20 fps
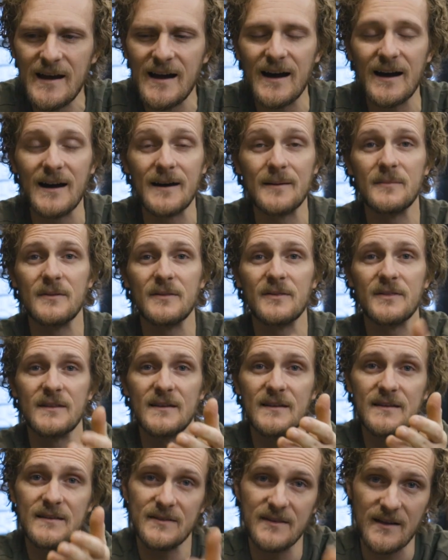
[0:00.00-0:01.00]

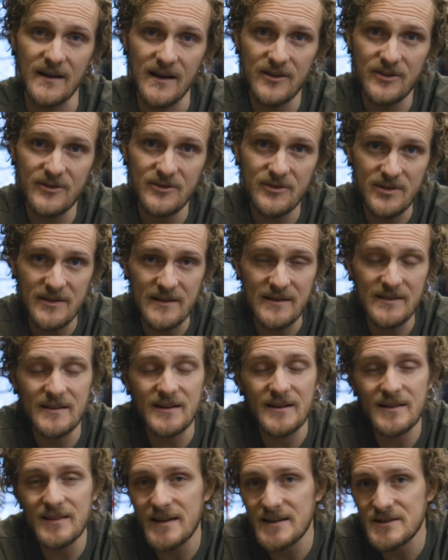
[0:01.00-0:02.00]
The other thing
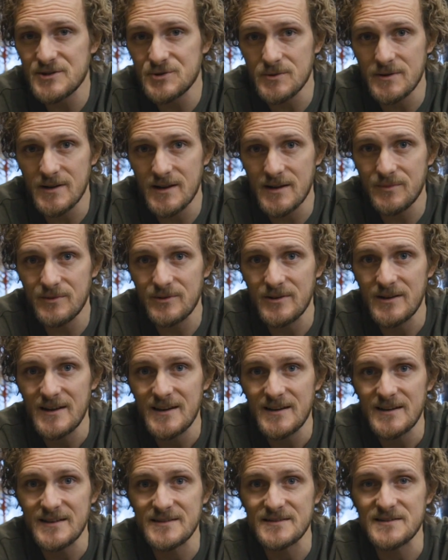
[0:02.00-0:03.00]
that I like to enable
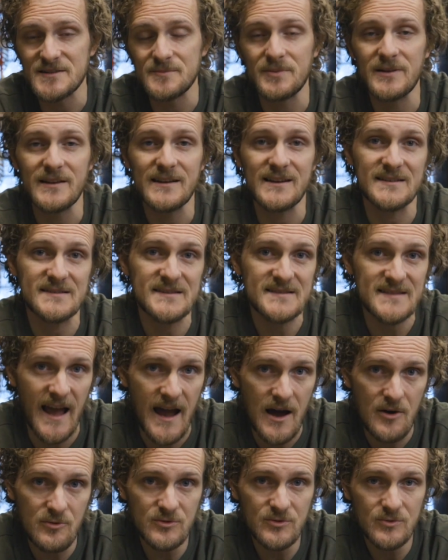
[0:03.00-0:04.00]
is to play a
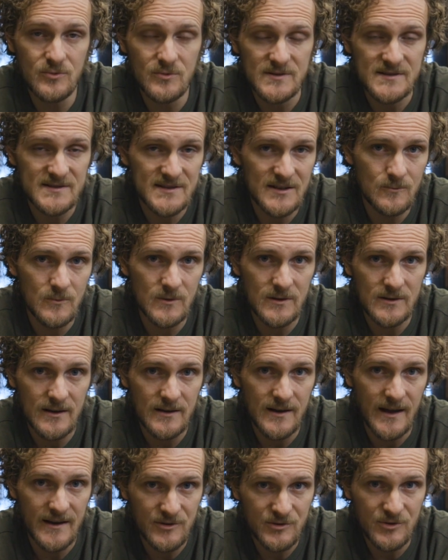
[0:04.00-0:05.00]
sound when someone
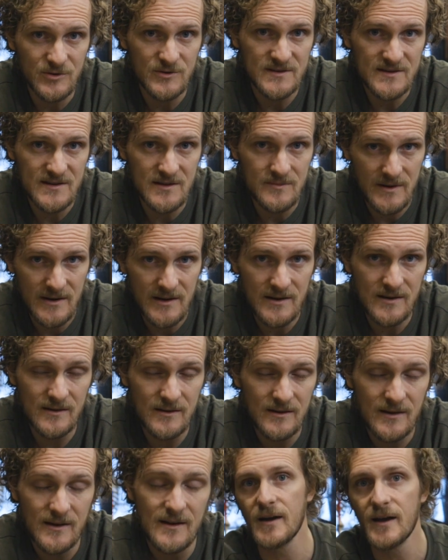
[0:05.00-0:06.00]
enters the meeting.
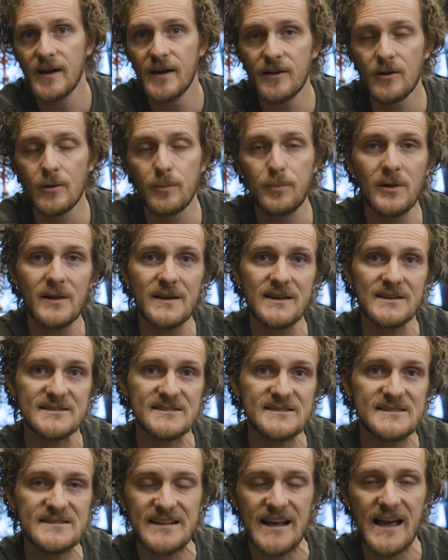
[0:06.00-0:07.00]
It'll play a
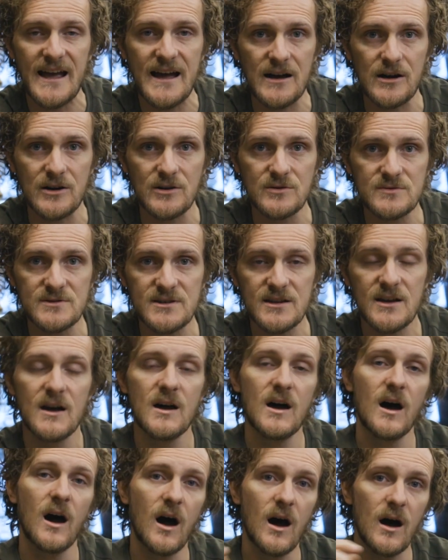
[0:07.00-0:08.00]
sound
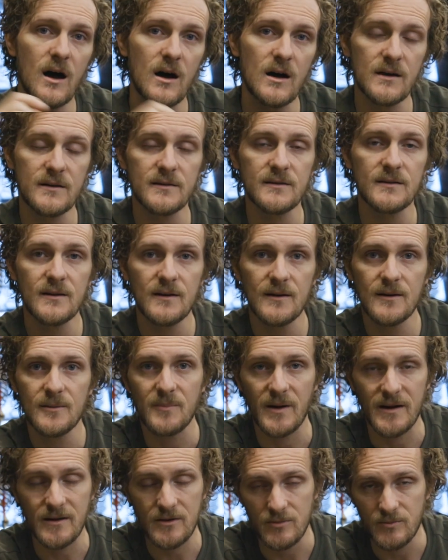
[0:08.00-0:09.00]
on
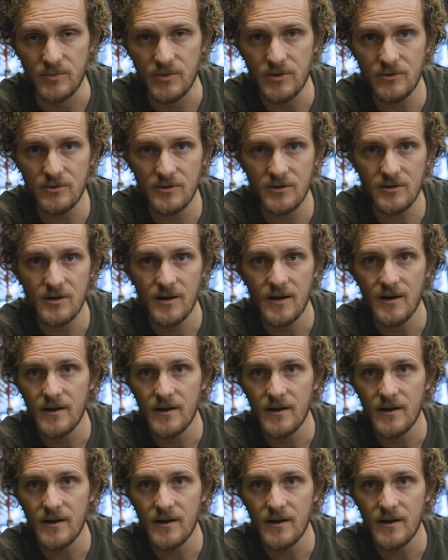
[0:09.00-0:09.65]
my computer